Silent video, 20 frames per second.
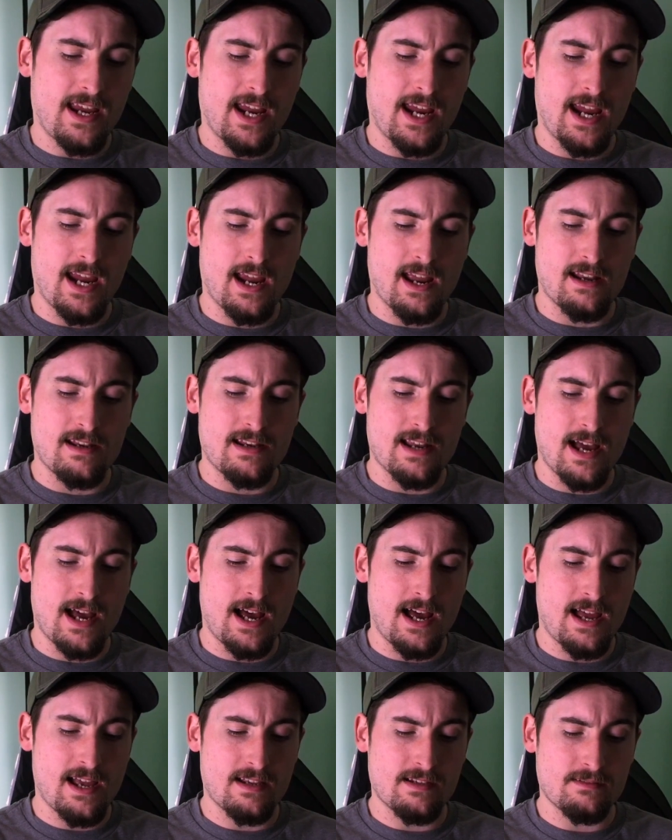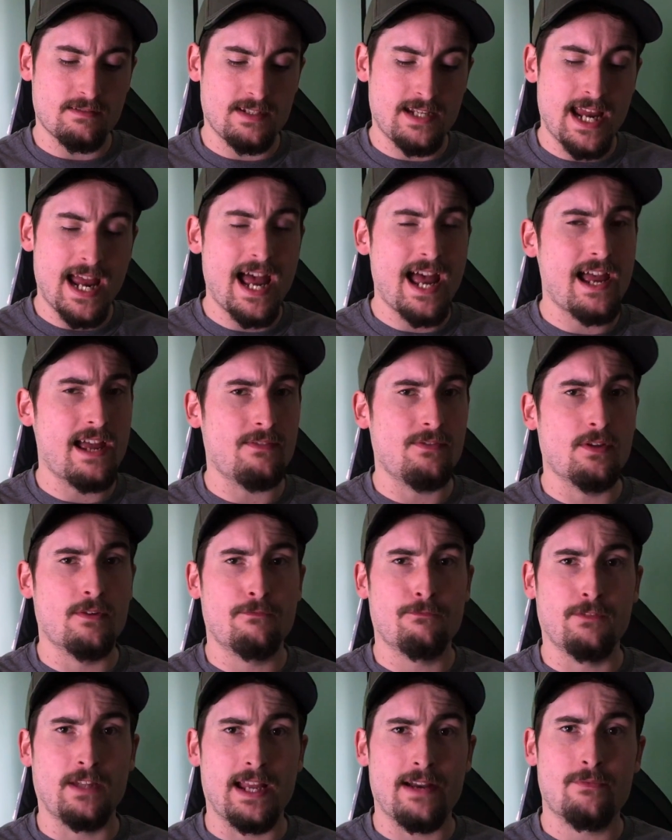And uh, yeah, the
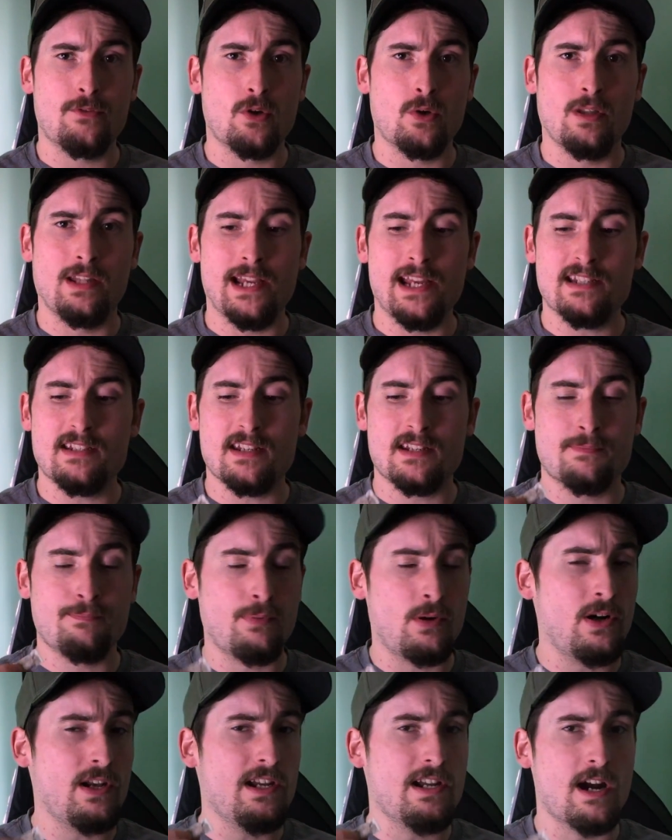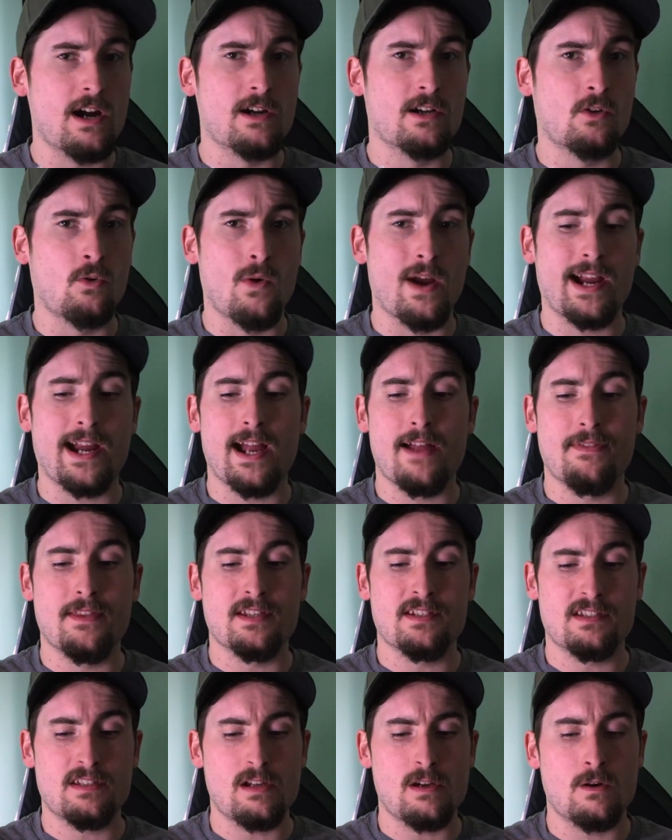flavor release is pretty darn quick on
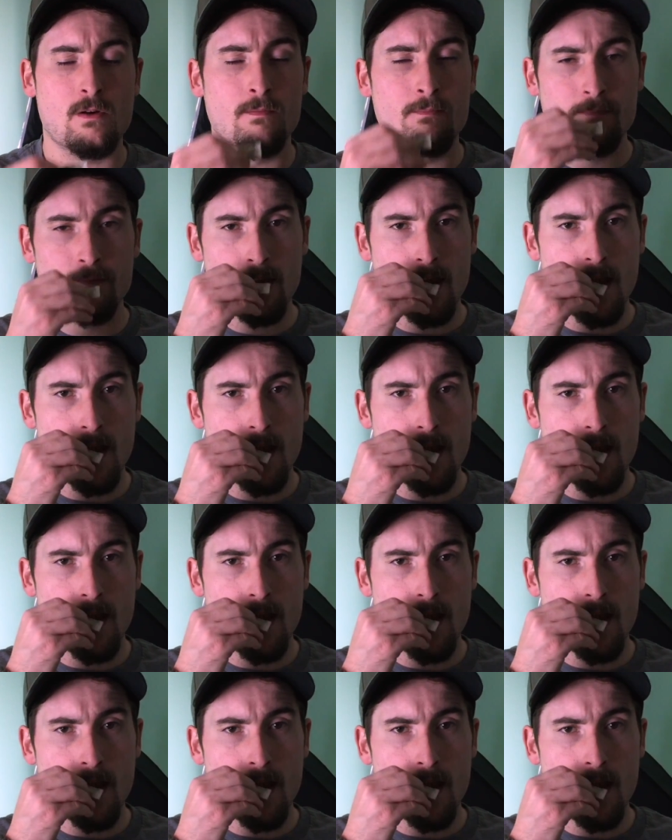this too.